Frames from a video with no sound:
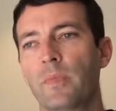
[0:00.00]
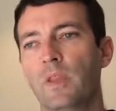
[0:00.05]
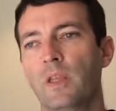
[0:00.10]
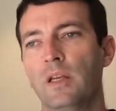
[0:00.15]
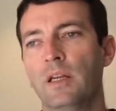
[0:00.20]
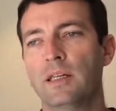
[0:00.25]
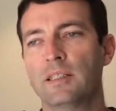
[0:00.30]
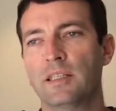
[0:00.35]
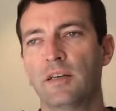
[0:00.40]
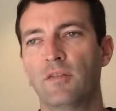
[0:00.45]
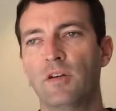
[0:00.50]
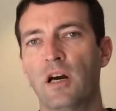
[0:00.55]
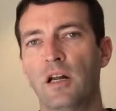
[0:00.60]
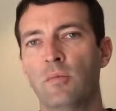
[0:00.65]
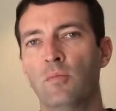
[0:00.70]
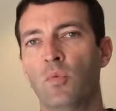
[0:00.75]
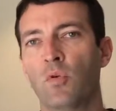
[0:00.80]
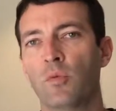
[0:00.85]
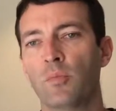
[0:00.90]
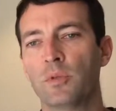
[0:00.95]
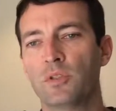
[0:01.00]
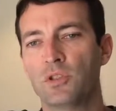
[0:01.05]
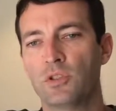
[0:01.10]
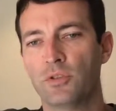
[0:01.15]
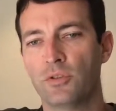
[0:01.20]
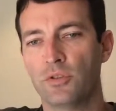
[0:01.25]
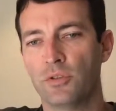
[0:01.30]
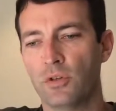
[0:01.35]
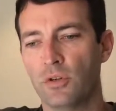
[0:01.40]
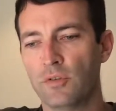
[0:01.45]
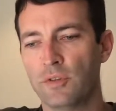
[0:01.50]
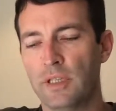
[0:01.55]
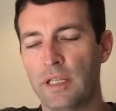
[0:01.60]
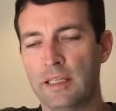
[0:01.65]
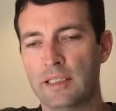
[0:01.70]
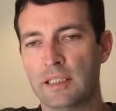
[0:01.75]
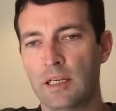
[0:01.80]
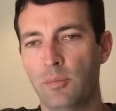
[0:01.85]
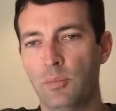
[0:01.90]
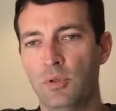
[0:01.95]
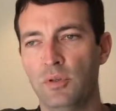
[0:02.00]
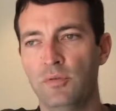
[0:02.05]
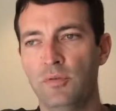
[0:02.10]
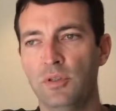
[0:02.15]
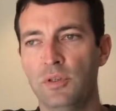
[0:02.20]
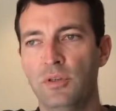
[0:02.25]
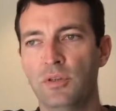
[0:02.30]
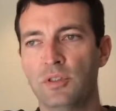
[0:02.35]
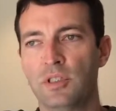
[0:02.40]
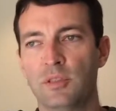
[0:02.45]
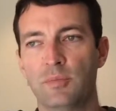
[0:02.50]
And as I've gotten more mature over the last couple of years,